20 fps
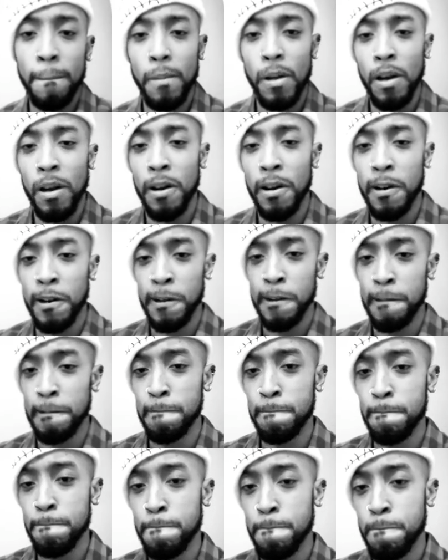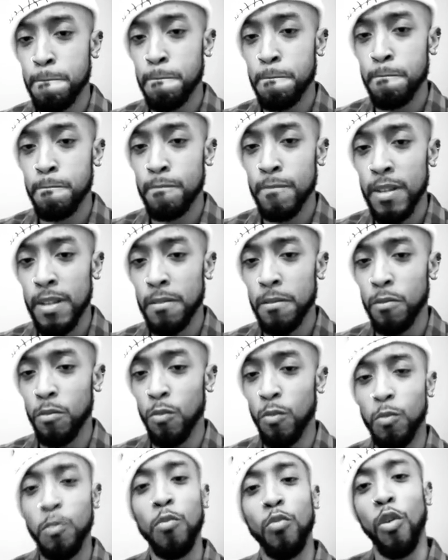uh,
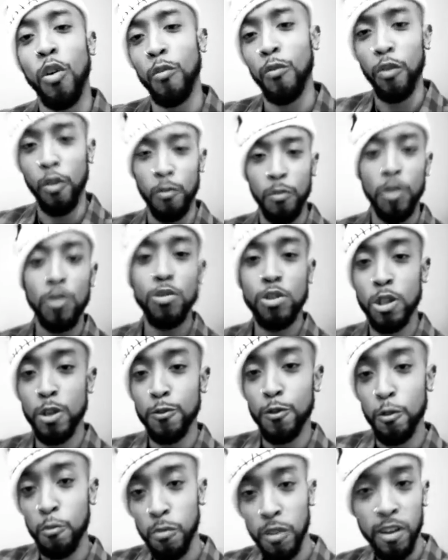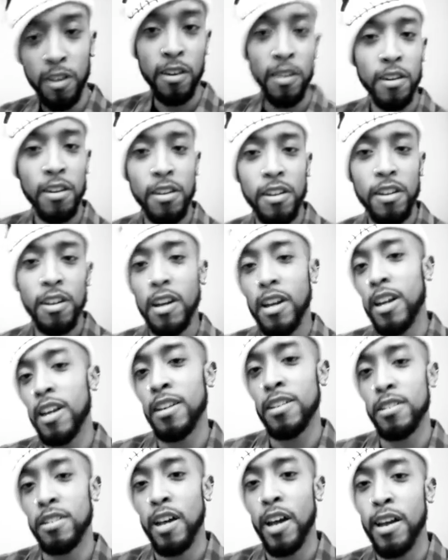for music for me
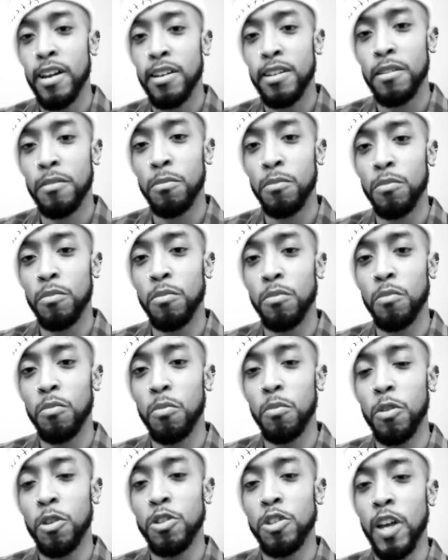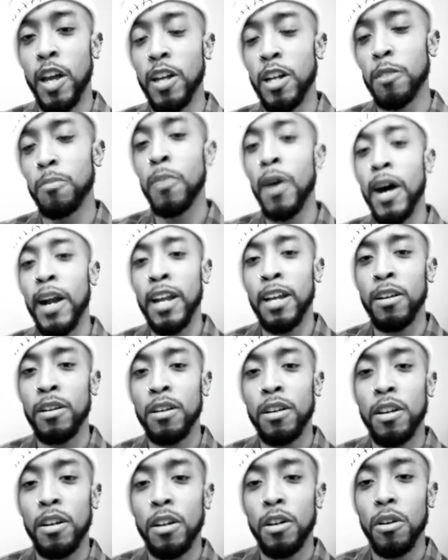is like
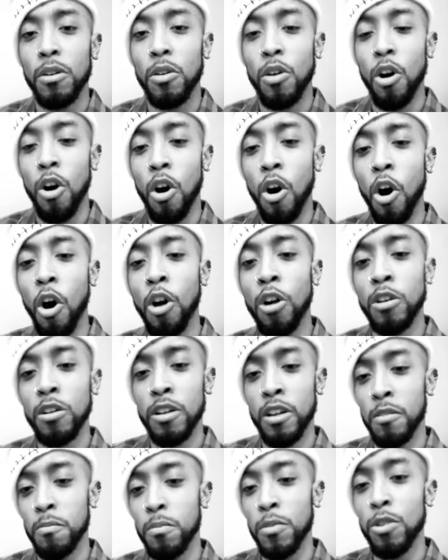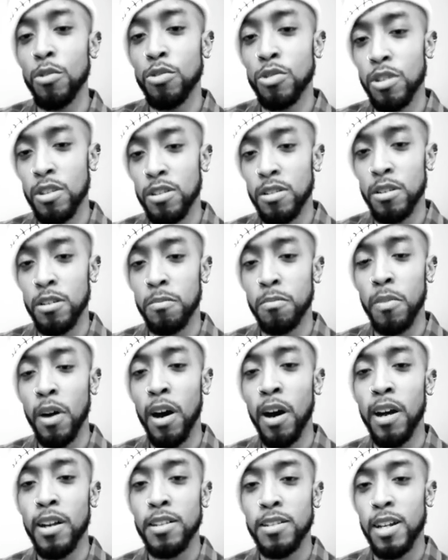combining art and music
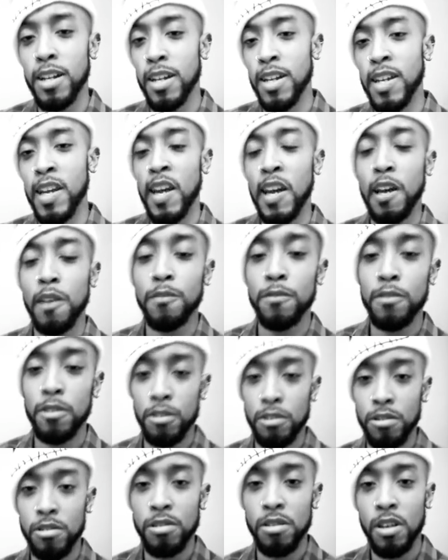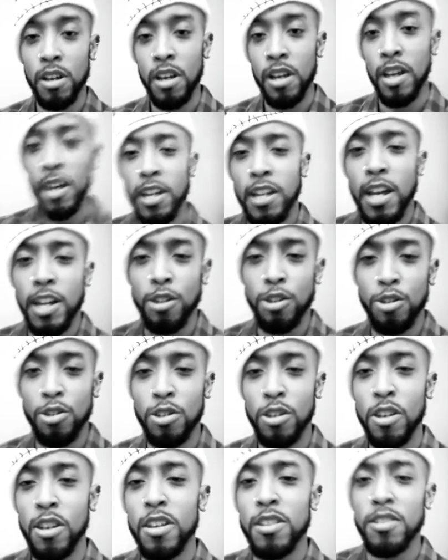combined. It's like a canvas that you
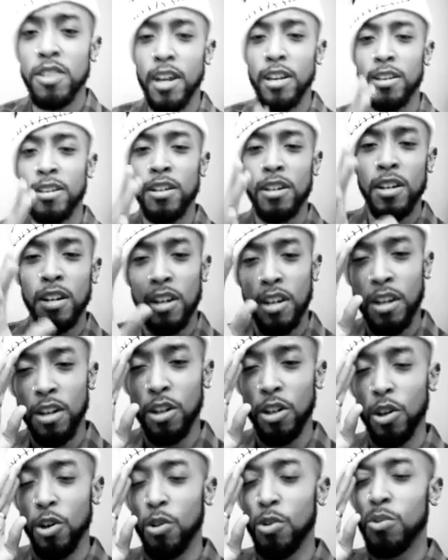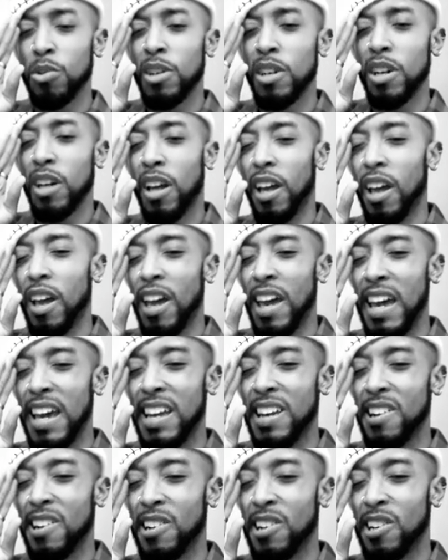see. It's like
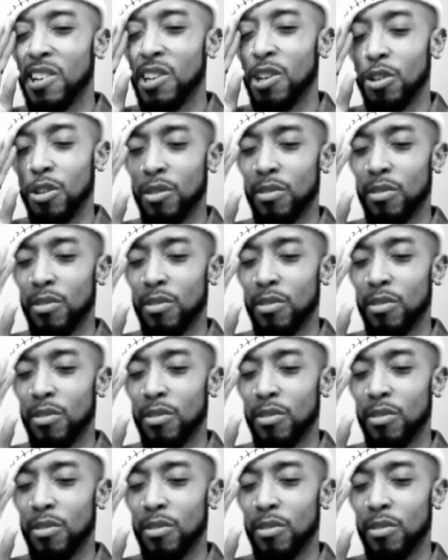a